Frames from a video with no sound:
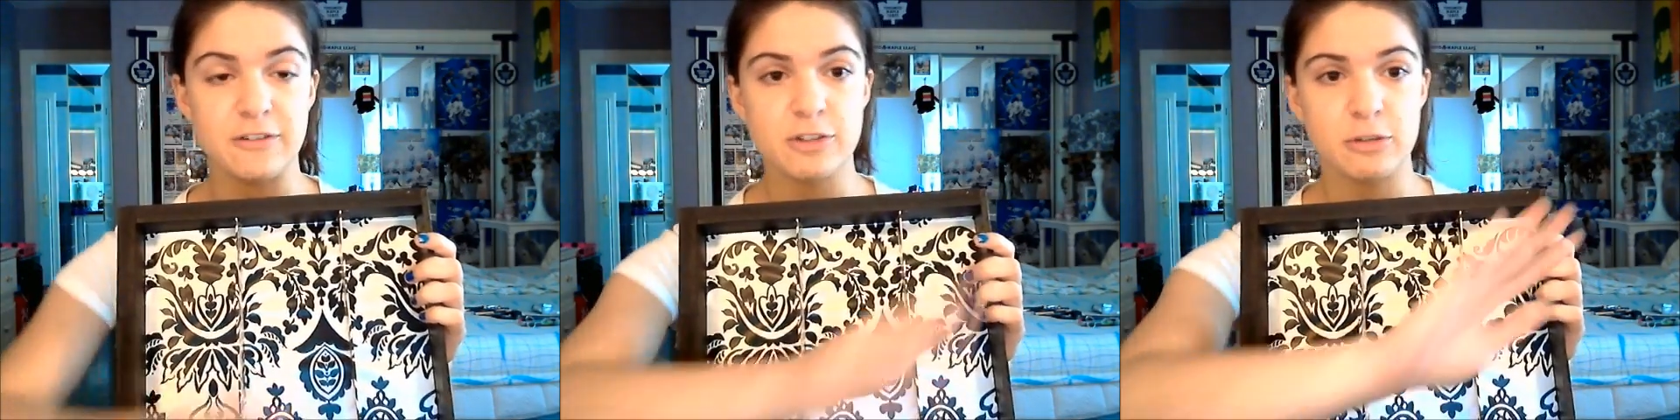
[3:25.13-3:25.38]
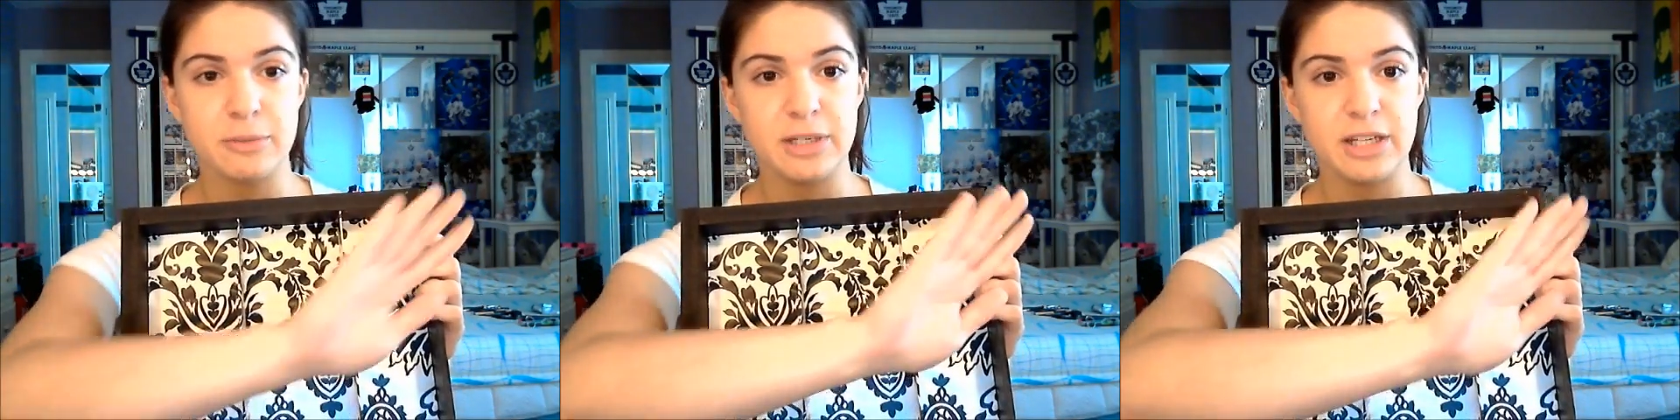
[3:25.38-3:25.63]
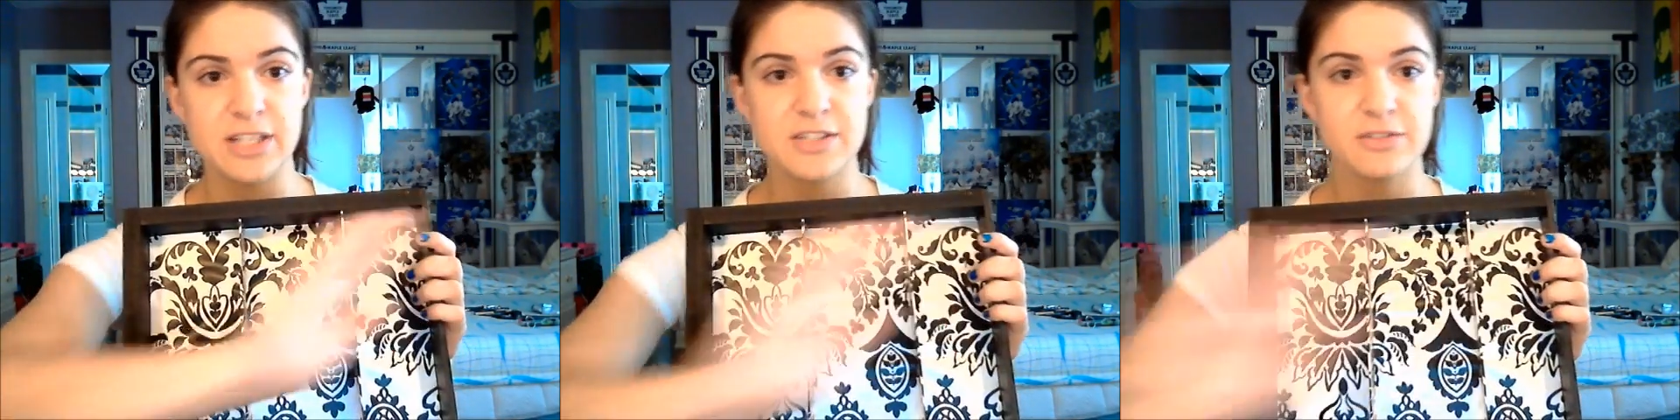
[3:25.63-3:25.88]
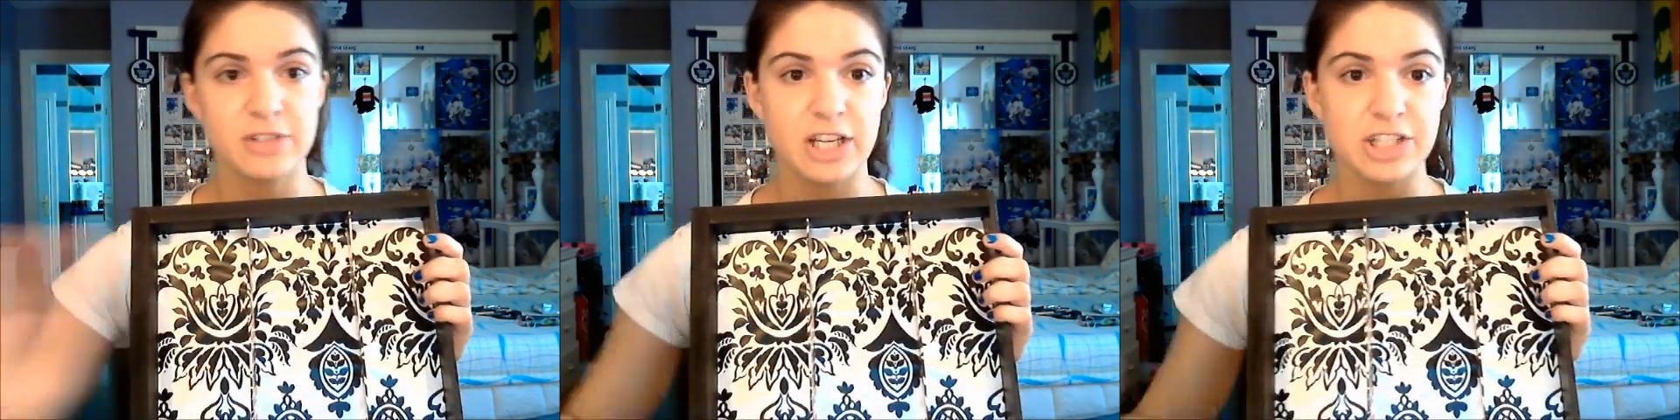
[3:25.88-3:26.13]
So it'll be nice
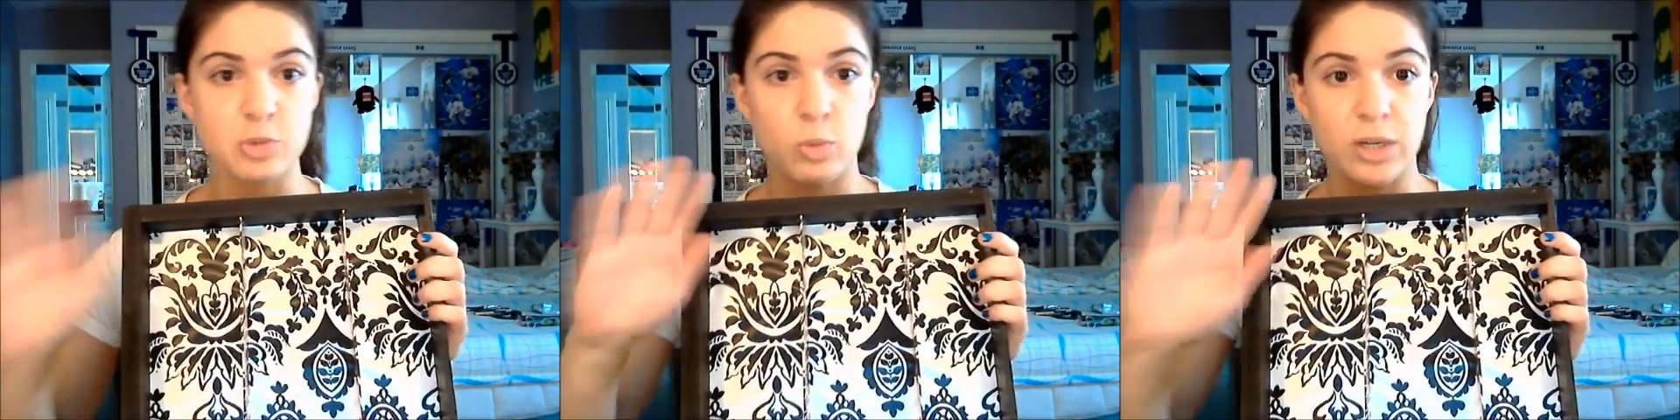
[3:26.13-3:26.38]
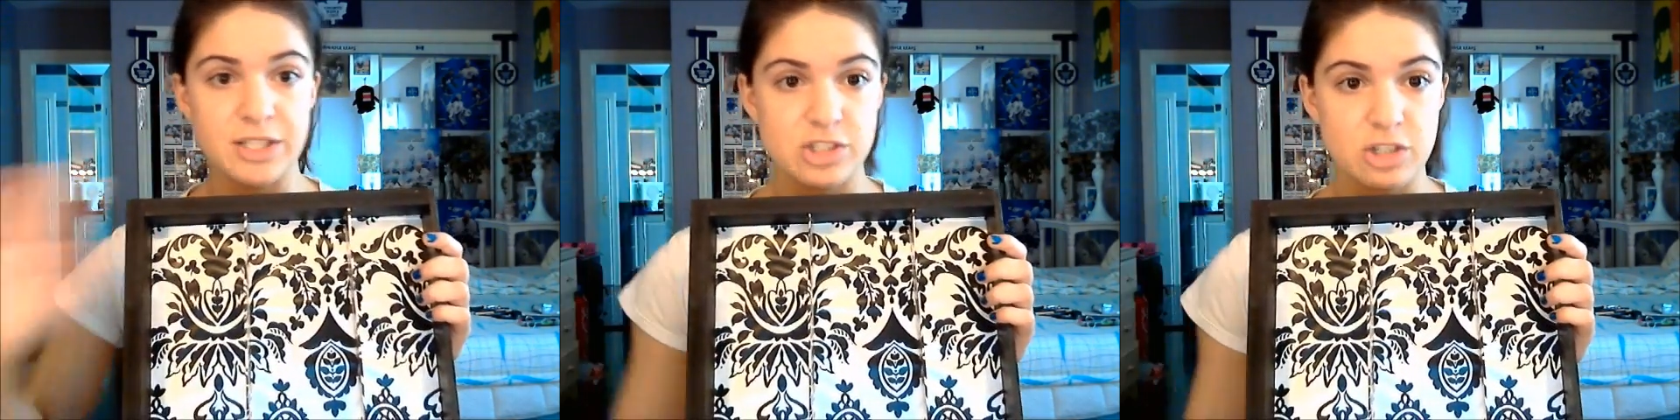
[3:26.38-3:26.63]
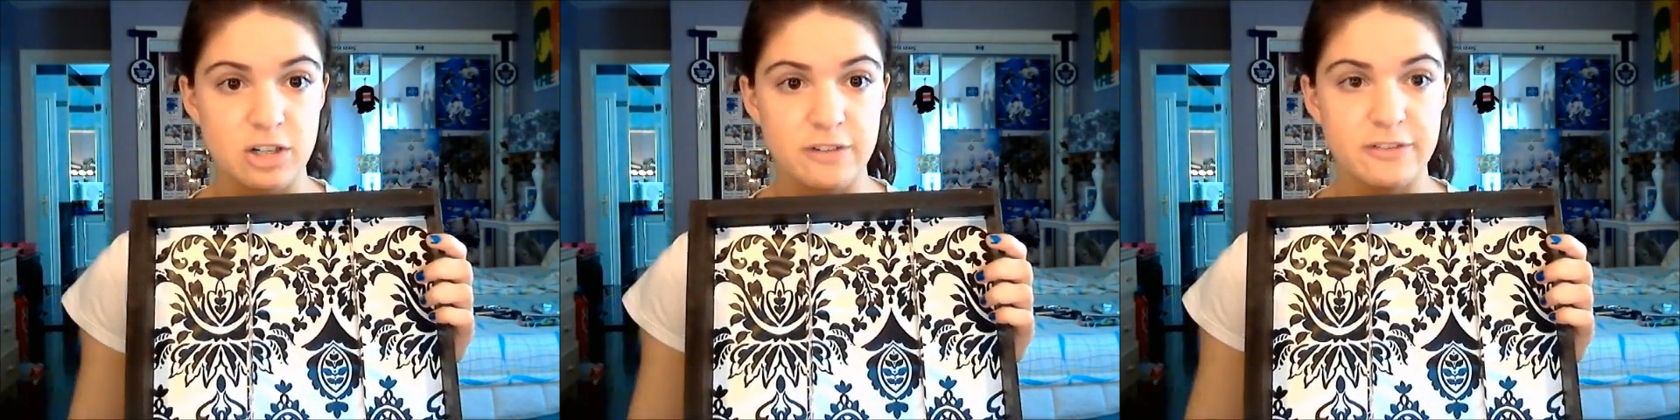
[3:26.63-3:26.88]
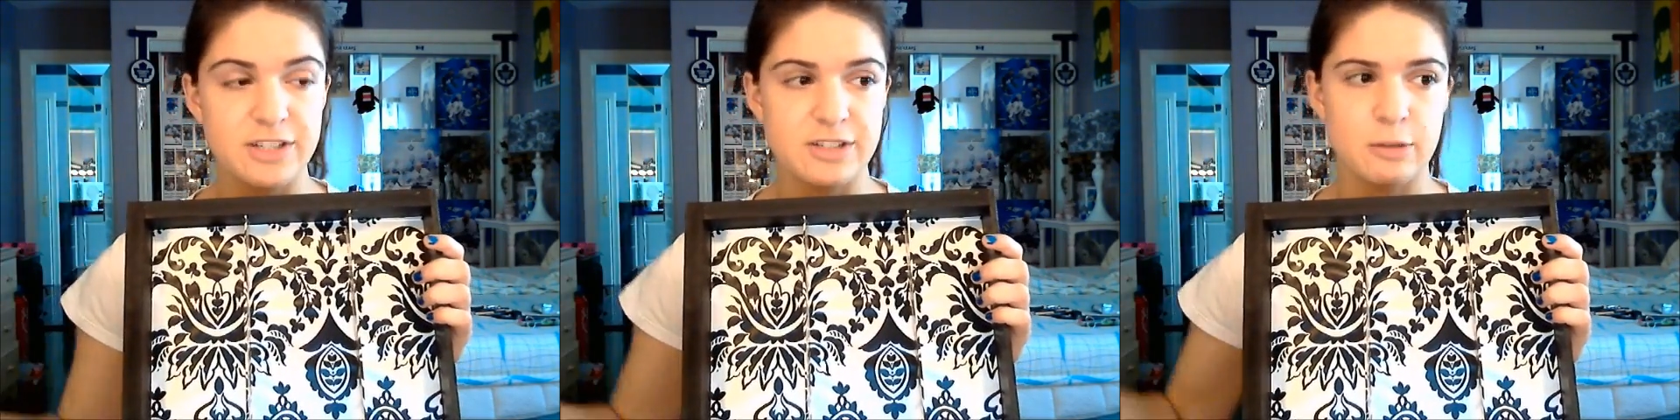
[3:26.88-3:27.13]
flush, one surface.